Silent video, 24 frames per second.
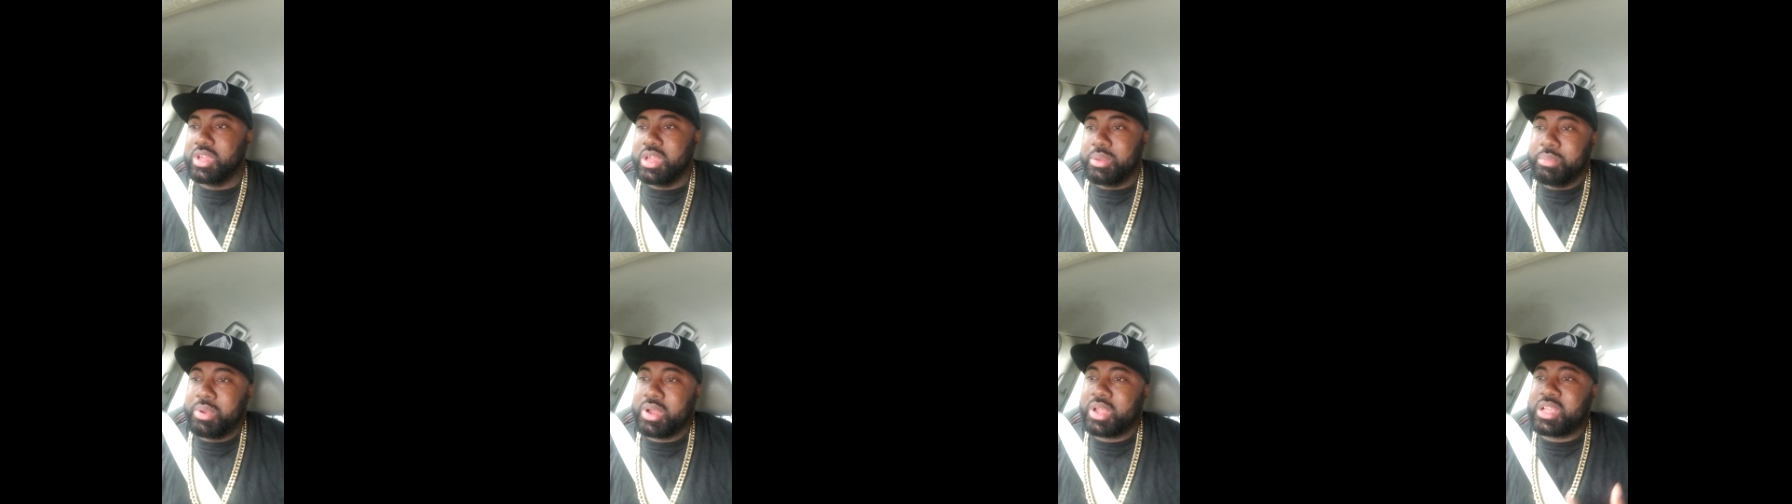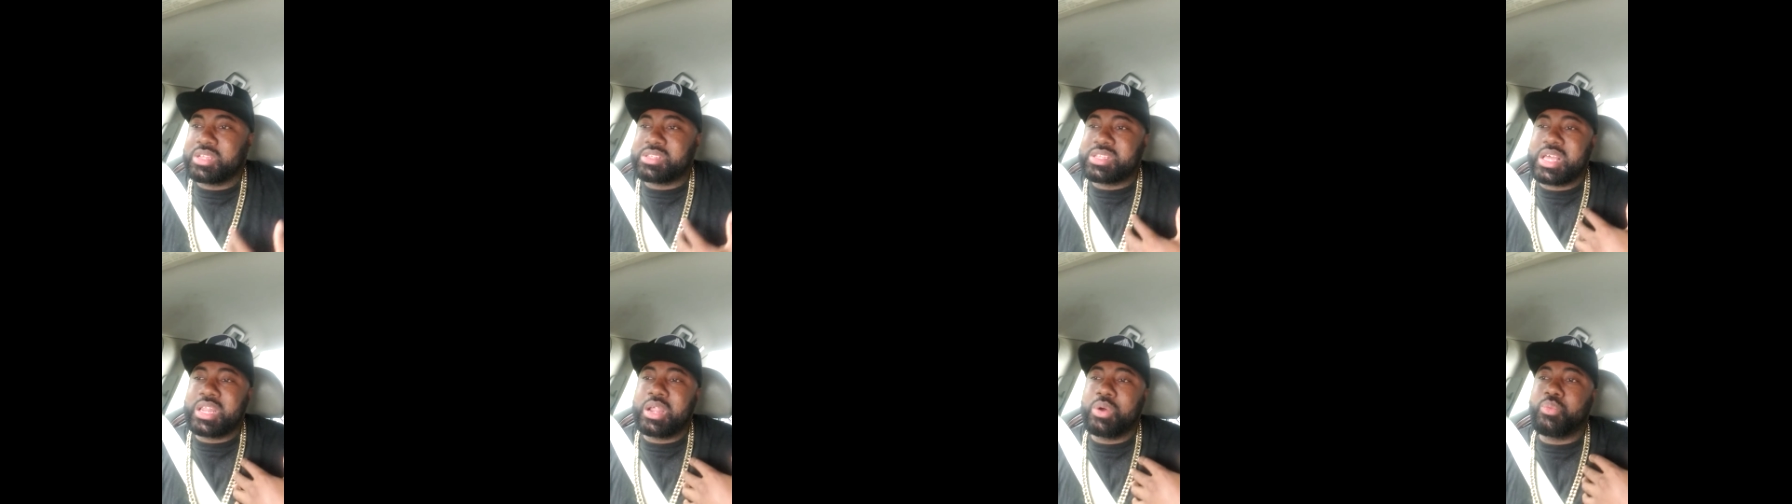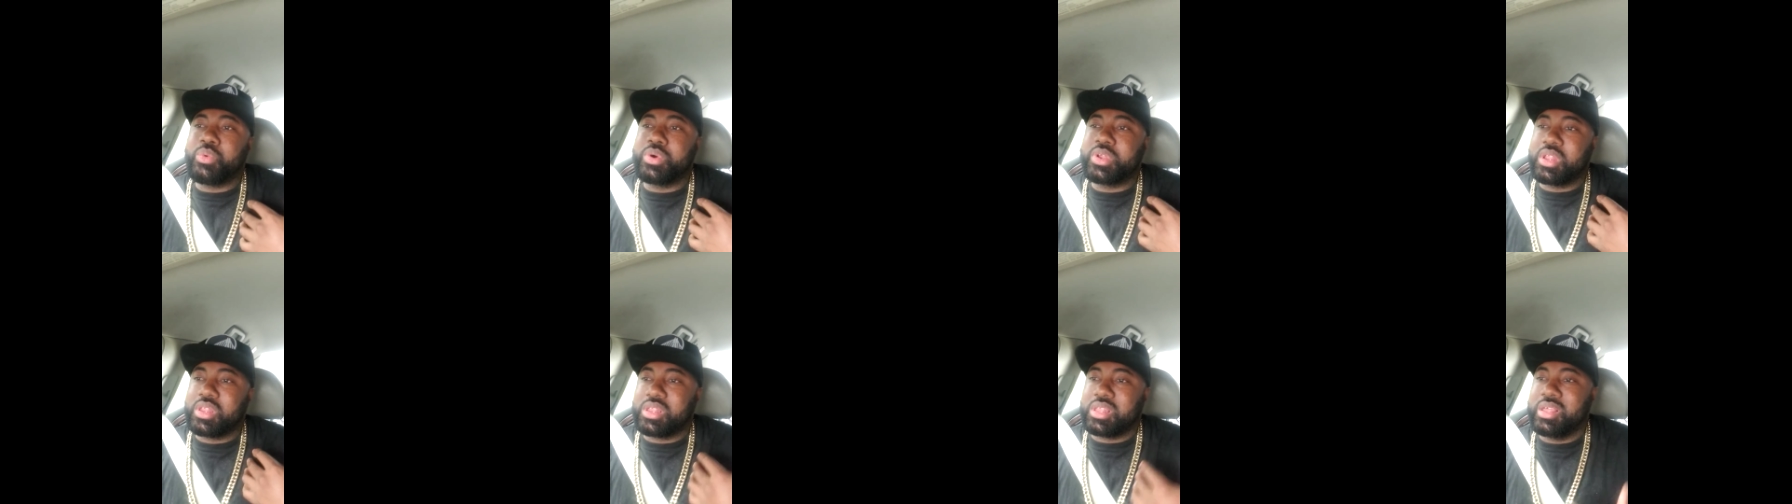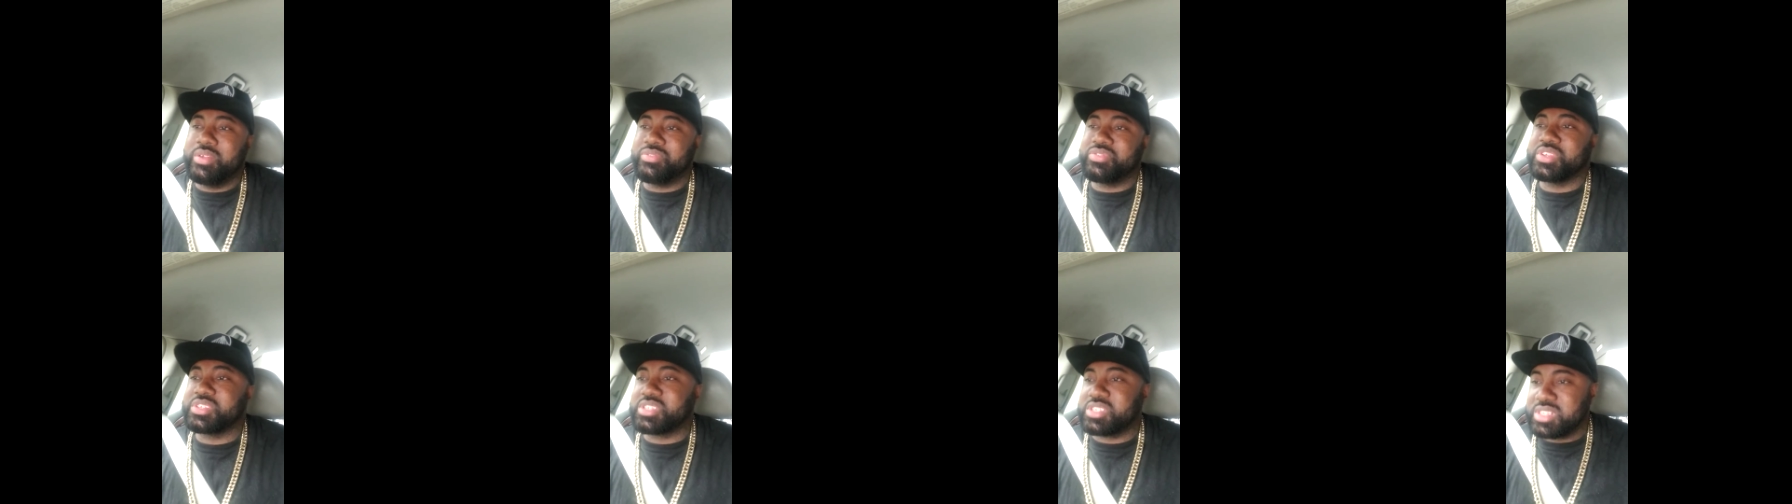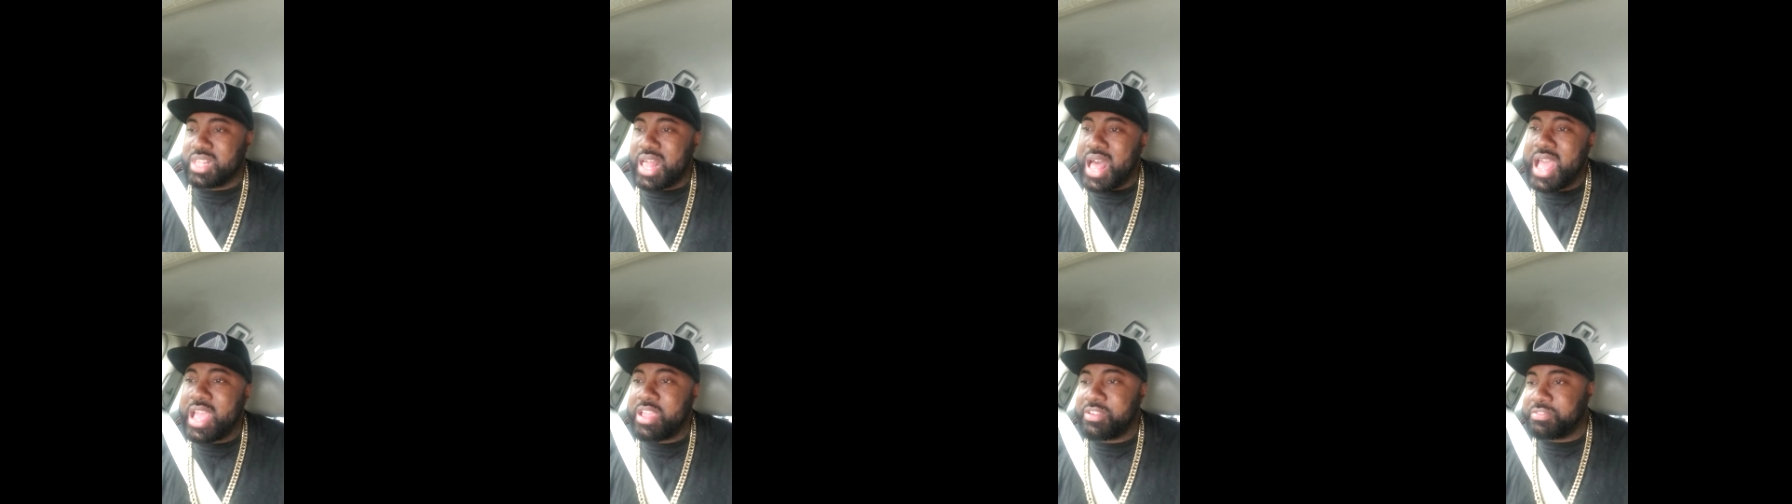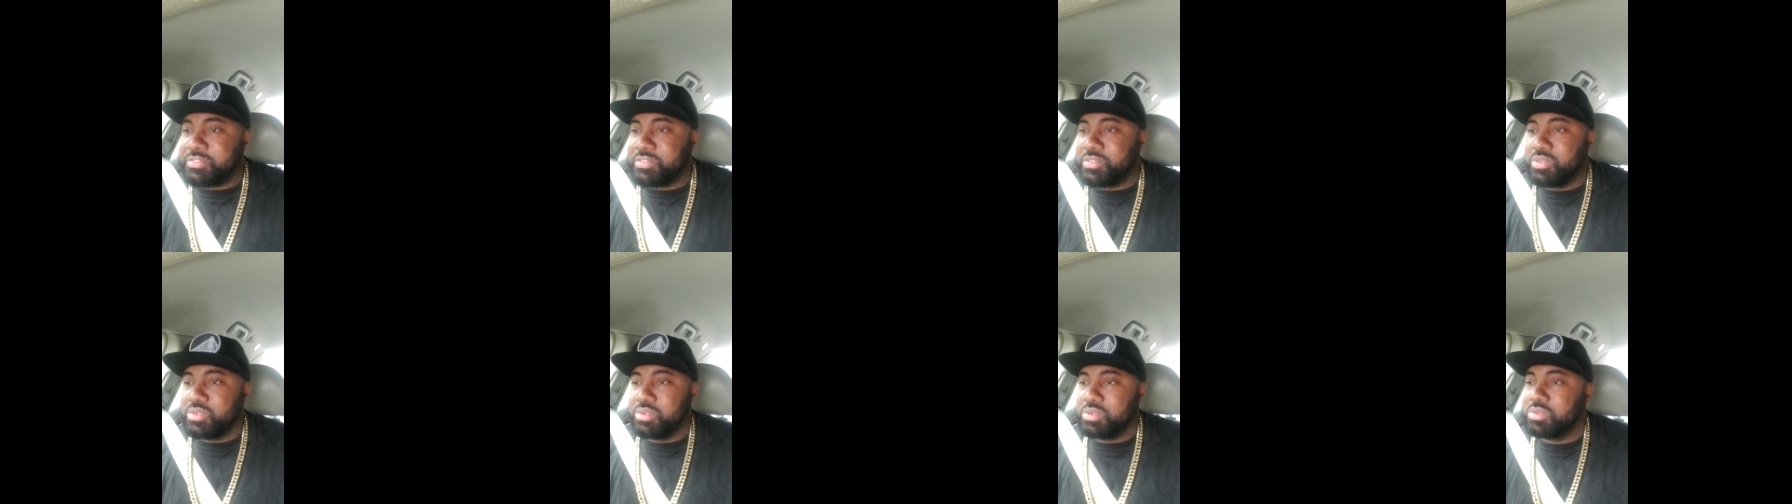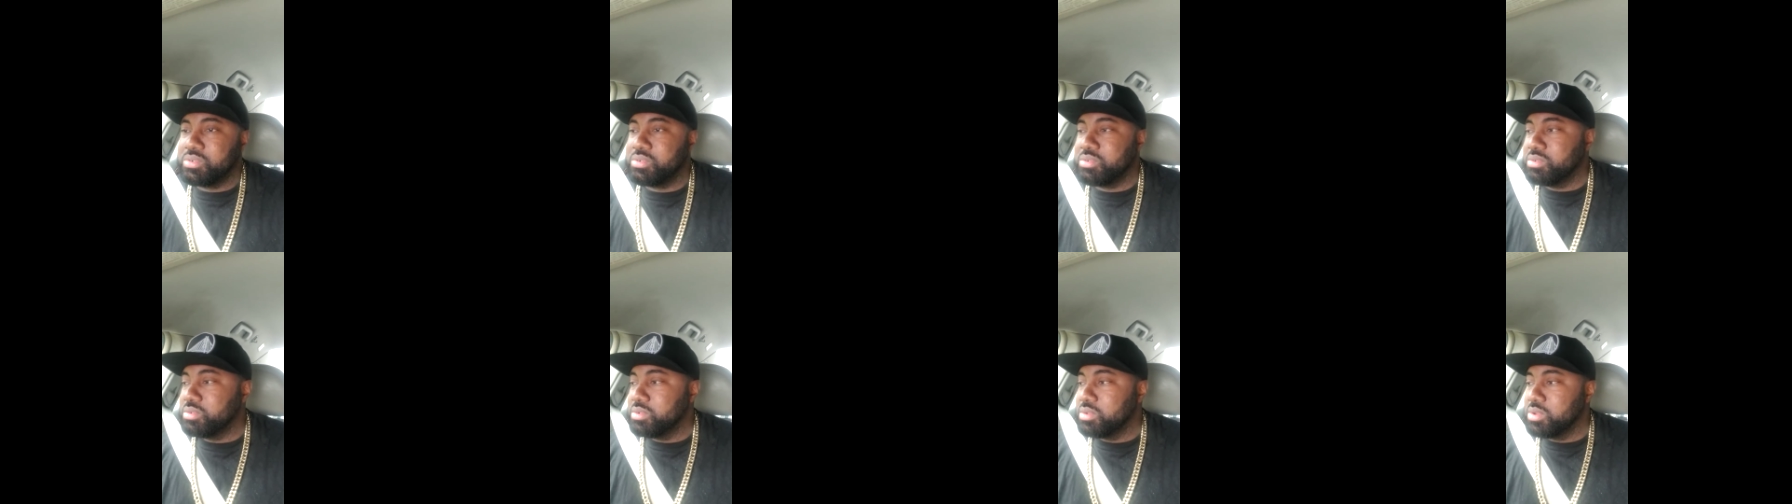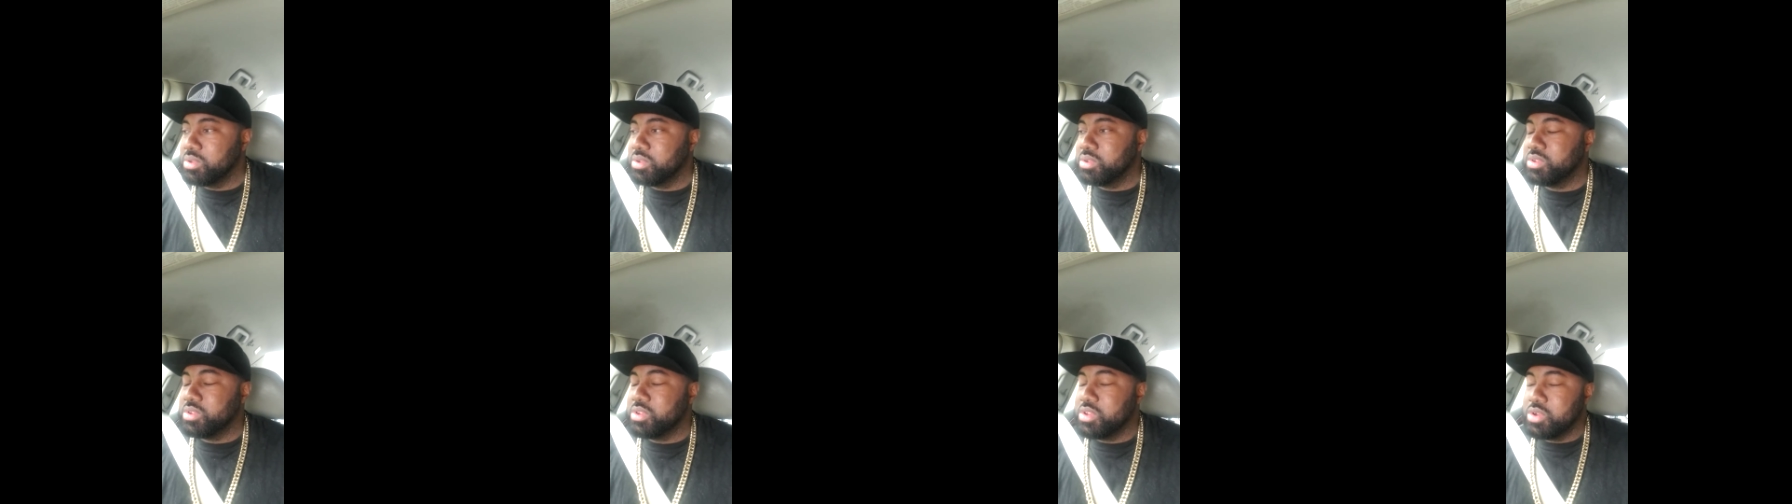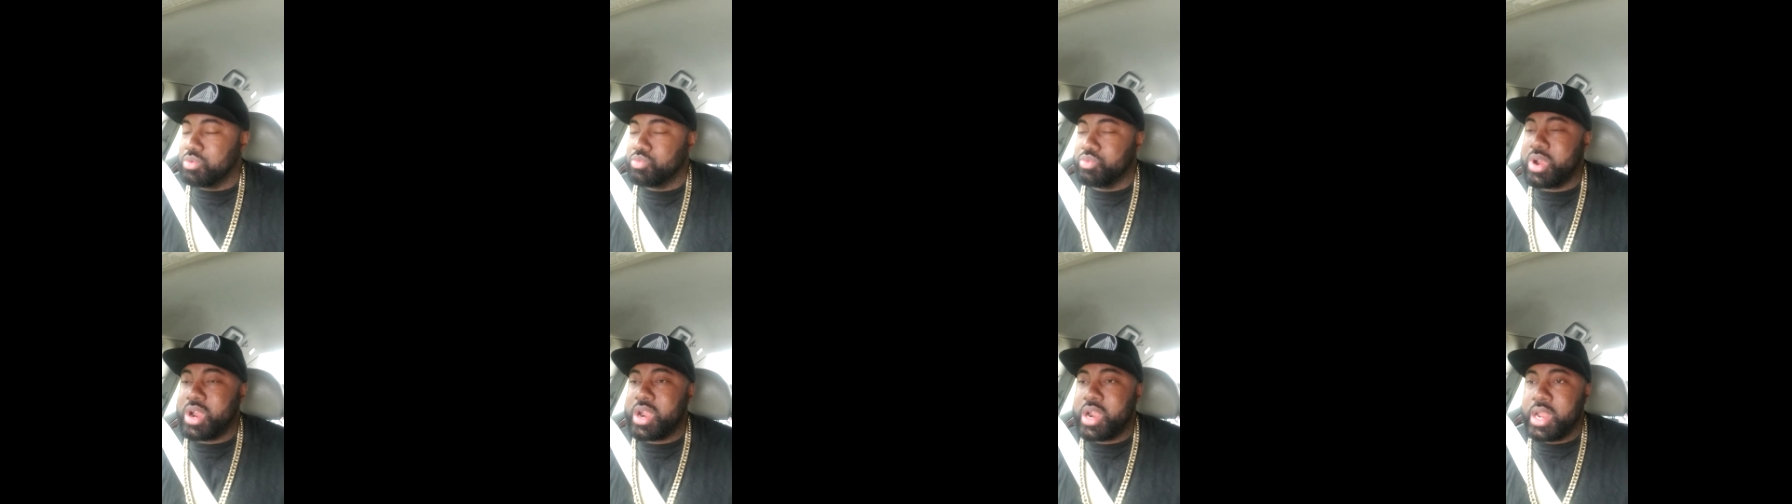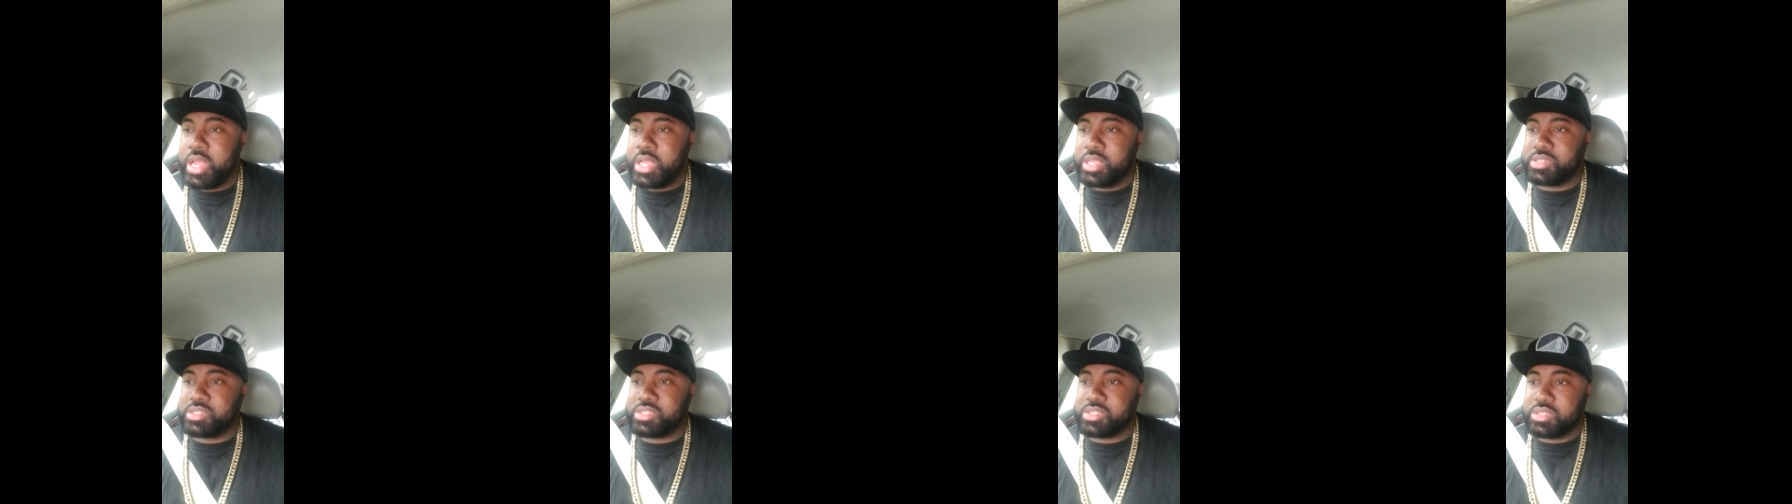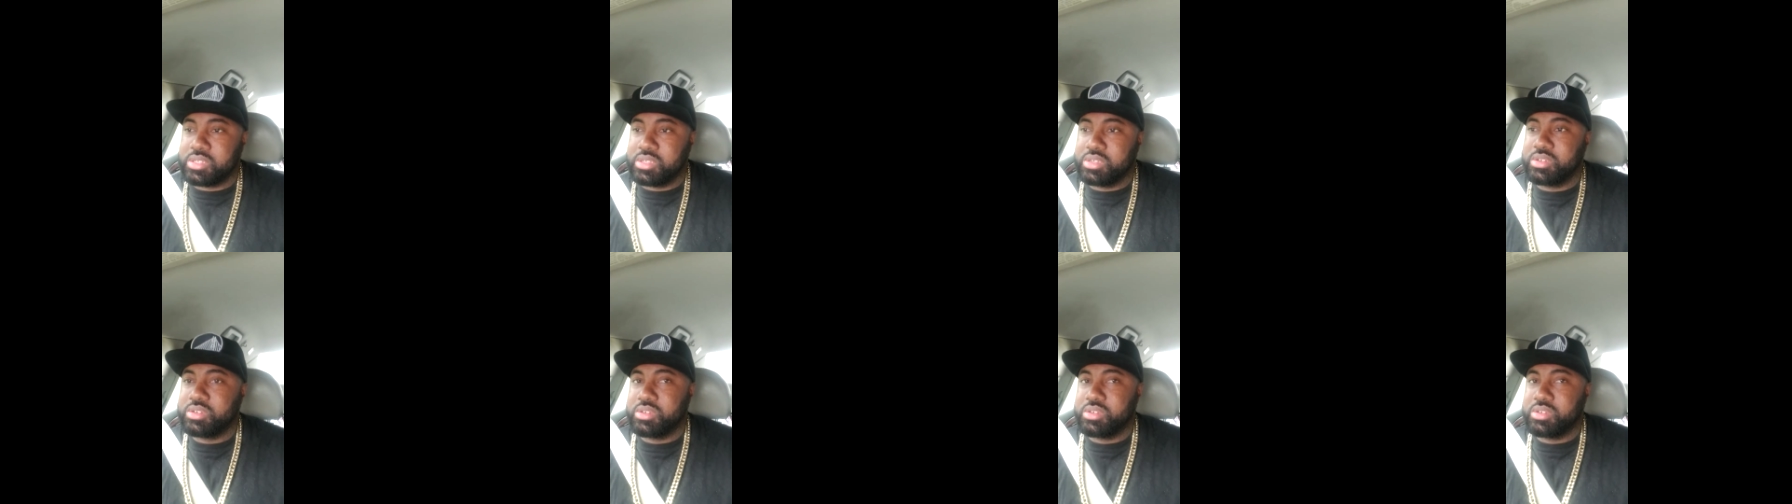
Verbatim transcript: Because I don't want to live this life where it's